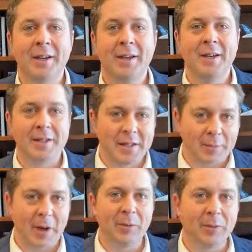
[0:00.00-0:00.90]
This is
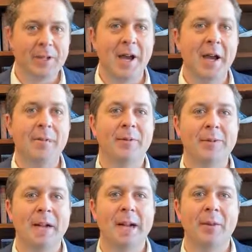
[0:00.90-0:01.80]
about the time of
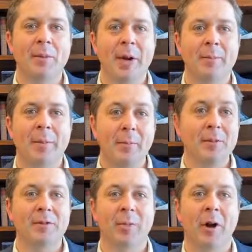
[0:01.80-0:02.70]
day when
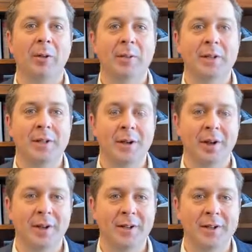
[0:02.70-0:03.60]
members of Parliament
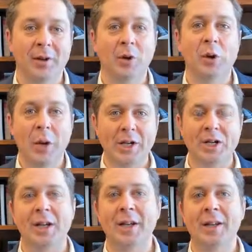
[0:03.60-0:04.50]
are, start
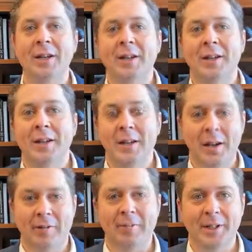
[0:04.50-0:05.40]
questioning the
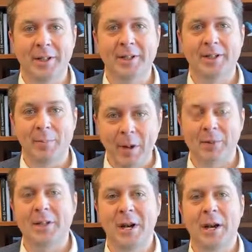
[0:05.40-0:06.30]
government. This is about
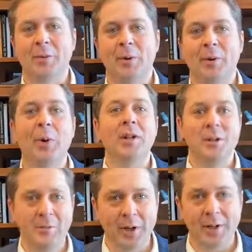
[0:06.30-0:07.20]
the time when
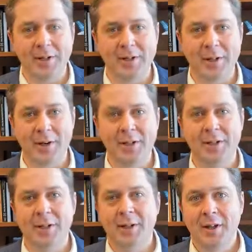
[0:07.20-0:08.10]
question period starts
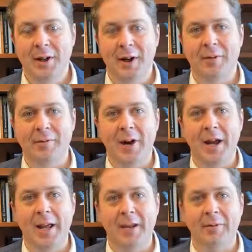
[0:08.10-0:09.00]
on a
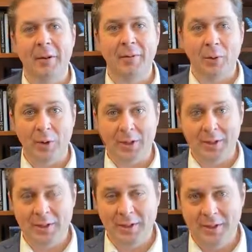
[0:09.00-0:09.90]
Friday. And of
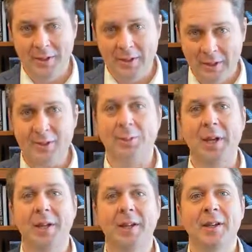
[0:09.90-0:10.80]
course, this
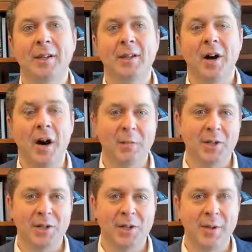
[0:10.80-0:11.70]
week,
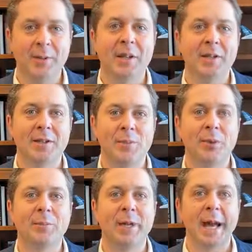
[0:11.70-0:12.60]
opposition MPs
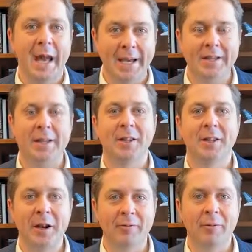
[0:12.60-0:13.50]
would be asking the
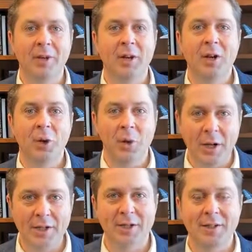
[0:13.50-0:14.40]
government
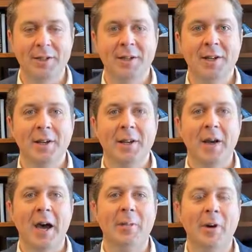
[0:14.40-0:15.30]
questions
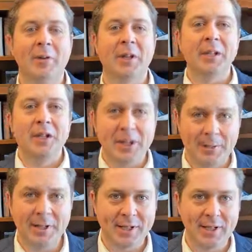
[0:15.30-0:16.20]
about the
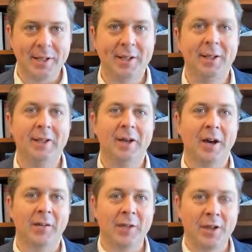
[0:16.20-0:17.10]
legitimacy
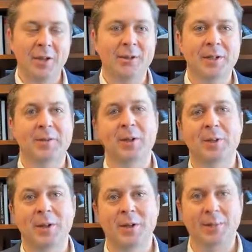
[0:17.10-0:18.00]
of the use of the
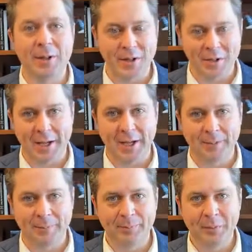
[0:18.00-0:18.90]
Emergency Measures Act.
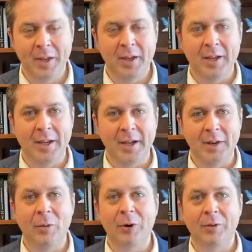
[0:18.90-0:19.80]
Uh, in
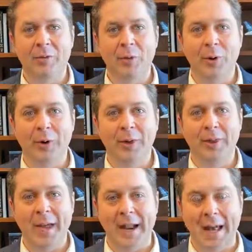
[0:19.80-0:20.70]
order for
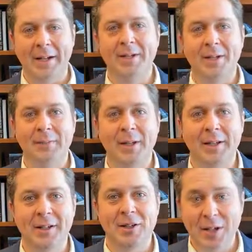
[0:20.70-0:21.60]
that act to
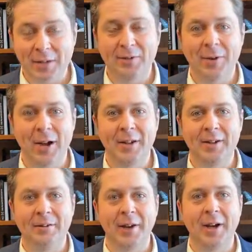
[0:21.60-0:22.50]
be justified,
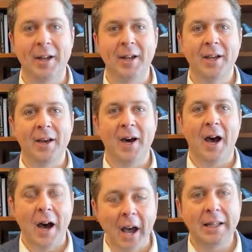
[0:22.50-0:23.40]
very
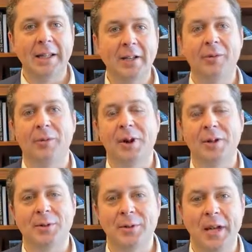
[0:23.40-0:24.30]
high legal
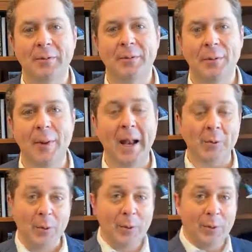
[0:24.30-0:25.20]
thresholds have to be met.
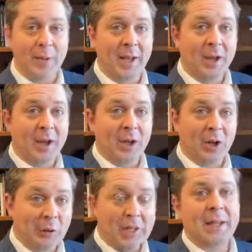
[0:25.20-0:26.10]
And we would be
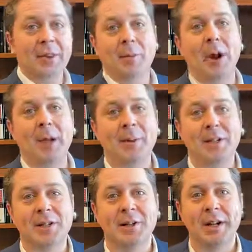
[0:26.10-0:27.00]
grilling the prime
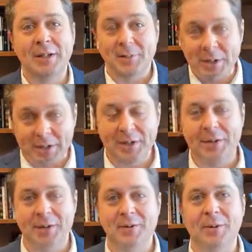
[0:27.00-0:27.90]
minister and his
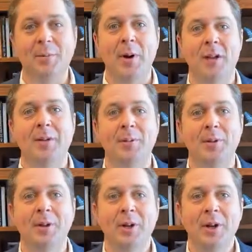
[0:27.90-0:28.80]
ministers
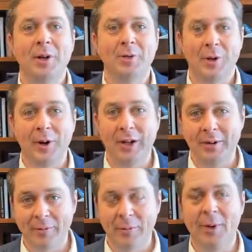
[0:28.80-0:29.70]
responsible for
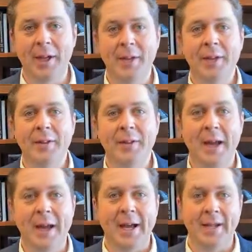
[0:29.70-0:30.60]
invoking
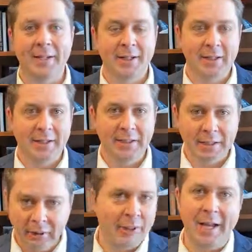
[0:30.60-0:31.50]
that act
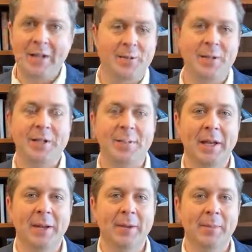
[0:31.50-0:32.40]
literally as we
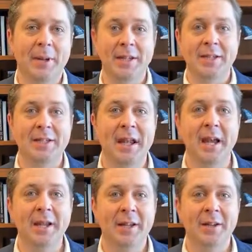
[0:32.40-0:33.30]
speak. But
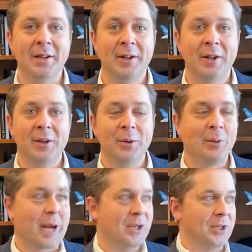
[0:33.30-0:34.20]
instead, were
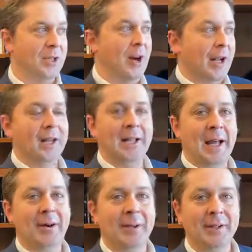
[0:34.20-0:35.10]
actually not
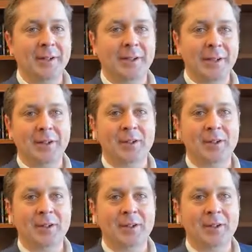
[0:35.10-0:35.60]
allowed in the